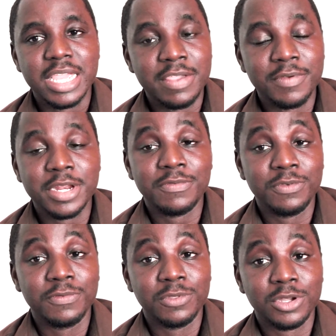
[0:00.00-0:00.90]
Even
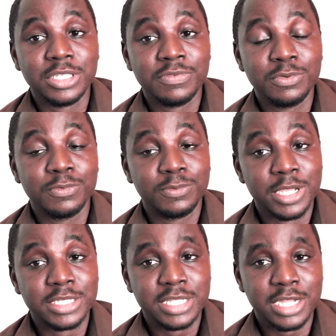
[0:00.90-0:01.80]
if you've not, if
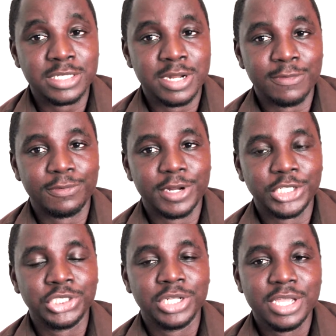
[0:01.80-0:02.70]
you are starting
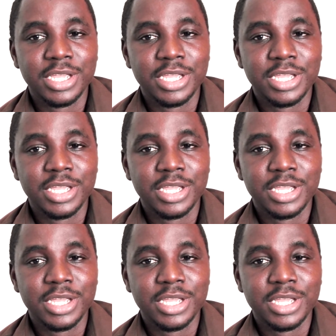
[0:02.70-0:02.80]
afresh,